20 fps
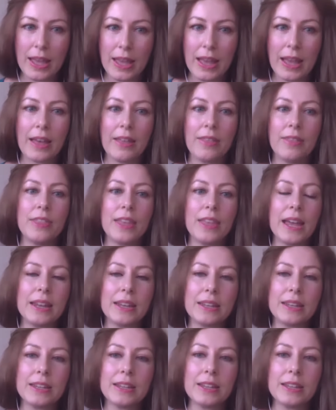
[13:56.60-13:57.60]
and
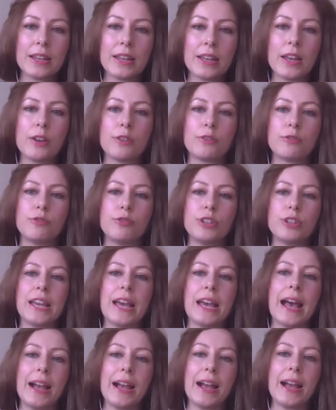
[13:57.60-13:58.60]
then
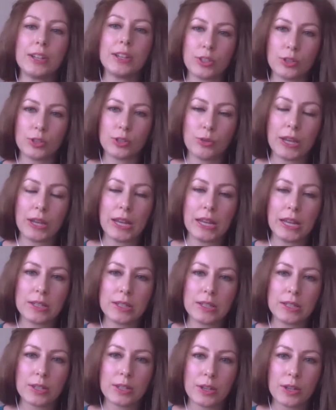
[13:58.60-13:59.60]
react to
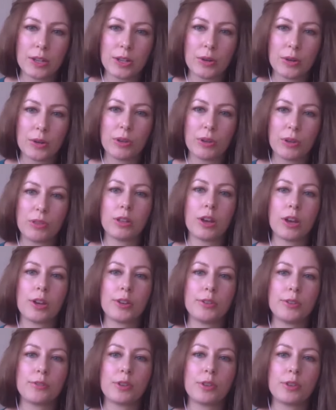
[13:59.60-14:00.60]
it with a
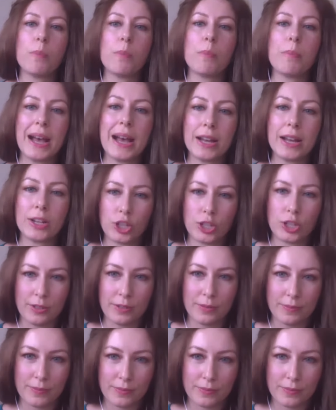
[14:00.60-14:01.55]
lot of compassion.